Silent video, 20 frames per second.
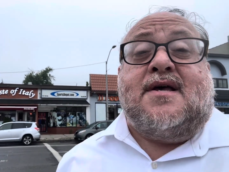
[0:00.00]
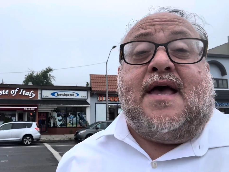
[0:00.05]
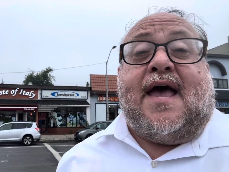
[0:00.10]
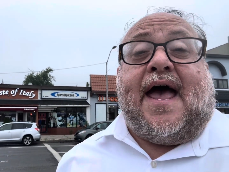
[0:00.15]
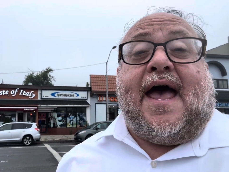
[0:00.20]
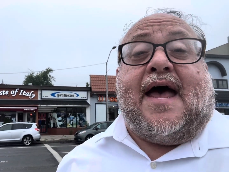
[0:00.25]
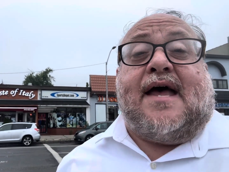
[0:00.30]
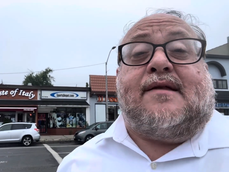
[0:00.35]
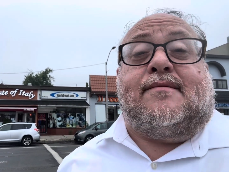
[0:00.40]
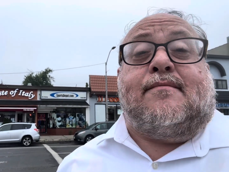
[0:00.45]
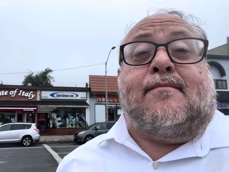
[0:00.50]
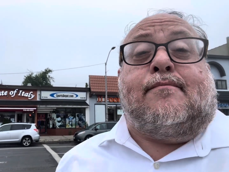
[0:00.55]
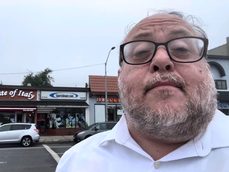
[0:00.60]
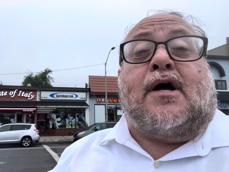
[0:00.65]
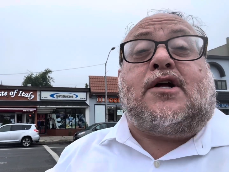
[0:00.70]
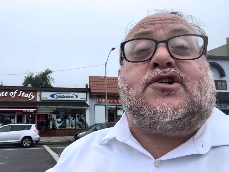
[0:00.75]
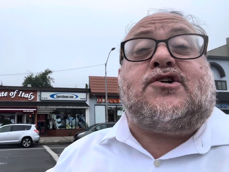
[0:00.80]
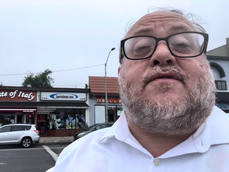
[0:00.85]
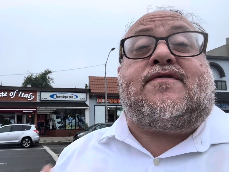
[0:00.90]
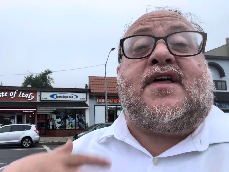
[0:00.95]
And
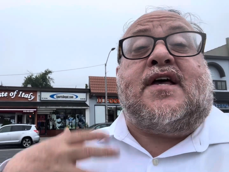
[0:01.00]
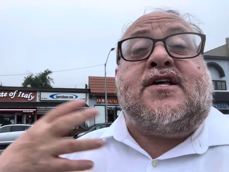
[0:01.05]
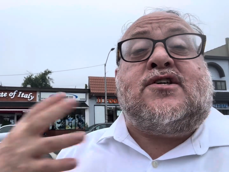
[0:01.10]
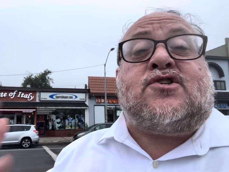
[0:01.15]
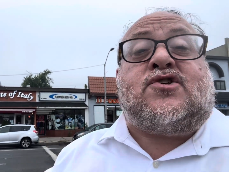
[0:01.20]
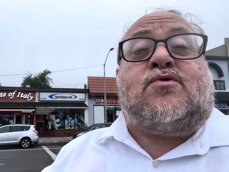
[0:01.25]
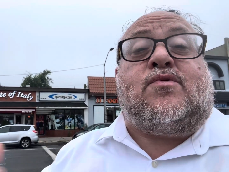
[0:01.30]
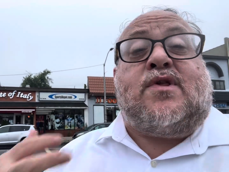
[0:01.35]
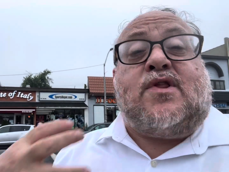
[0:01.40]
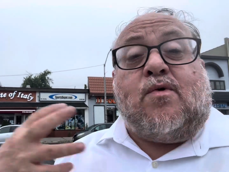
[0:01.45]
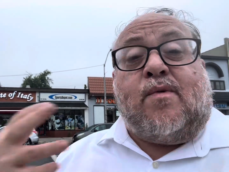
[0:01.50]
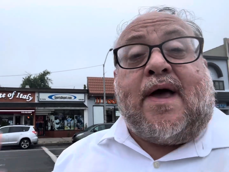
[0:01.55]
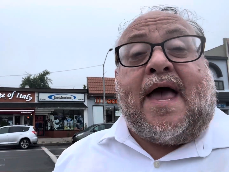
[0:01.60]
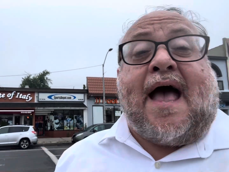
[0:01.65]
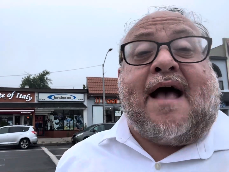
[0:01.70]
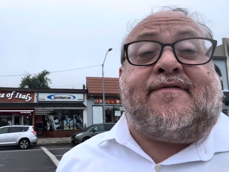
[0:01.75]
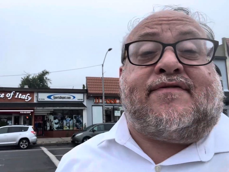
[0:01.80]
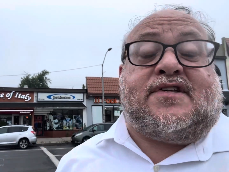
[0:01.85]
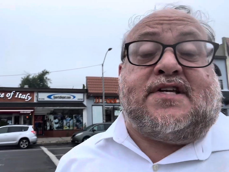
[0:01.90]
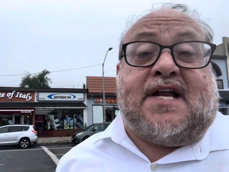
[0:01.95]
much of the history that we
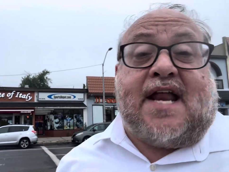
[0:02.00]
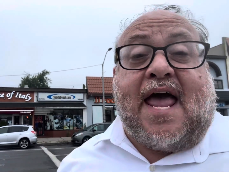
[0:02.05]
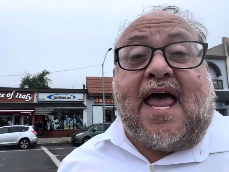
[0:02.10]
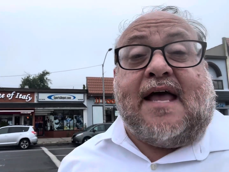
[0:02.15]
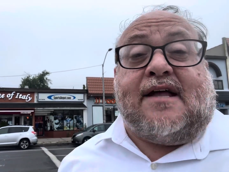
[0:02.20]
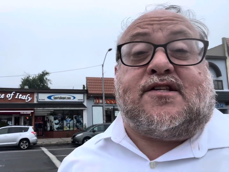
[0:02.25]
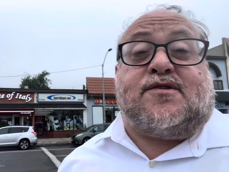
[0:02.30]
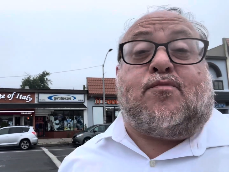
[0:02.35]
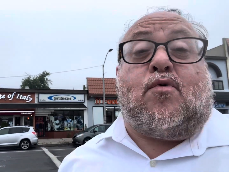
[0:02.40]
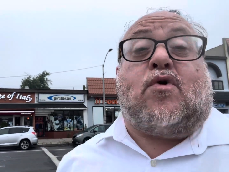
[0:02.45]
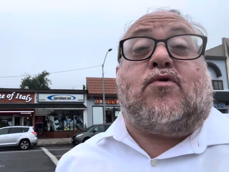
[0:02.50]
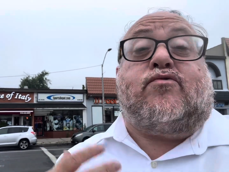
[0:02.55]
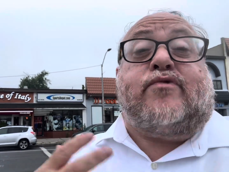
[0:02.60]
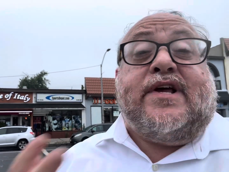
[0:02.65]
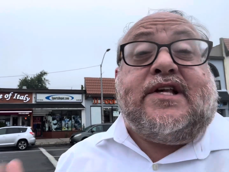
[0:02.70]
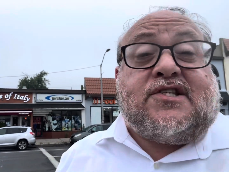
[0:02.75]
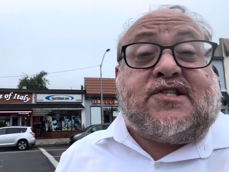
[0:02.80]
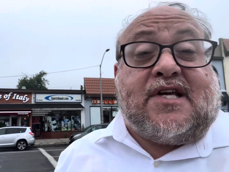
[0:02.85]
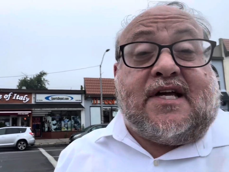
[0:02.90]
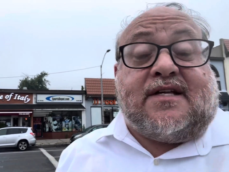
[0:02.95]
have today, it's more
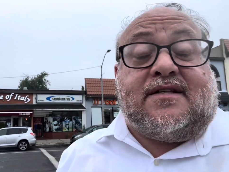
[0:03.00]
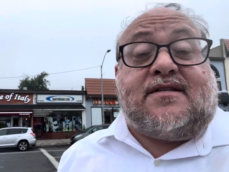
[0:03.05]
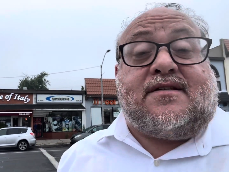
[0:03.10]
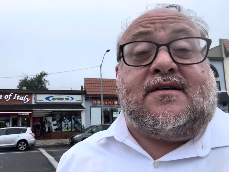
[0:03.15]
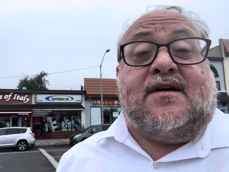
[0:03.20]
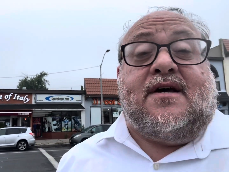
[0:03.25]
recent,